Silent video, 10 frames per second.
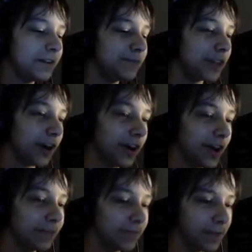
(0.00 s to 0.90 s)
I'm sorry,
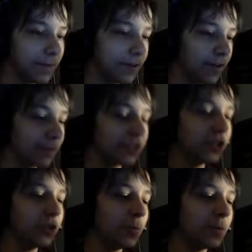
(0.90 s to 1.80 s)
I'm incredibly
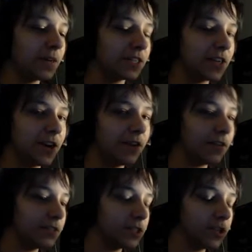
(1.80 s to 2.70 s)
stupid and scared
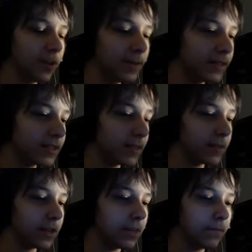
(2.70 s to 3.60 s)
and disturbed at the same
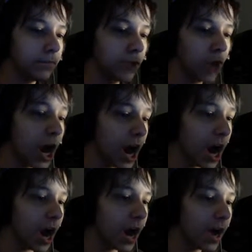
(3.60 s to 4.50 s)
time.
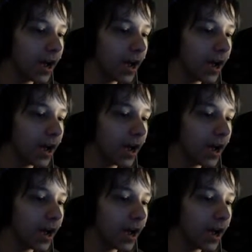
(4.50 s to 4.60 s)
Gah!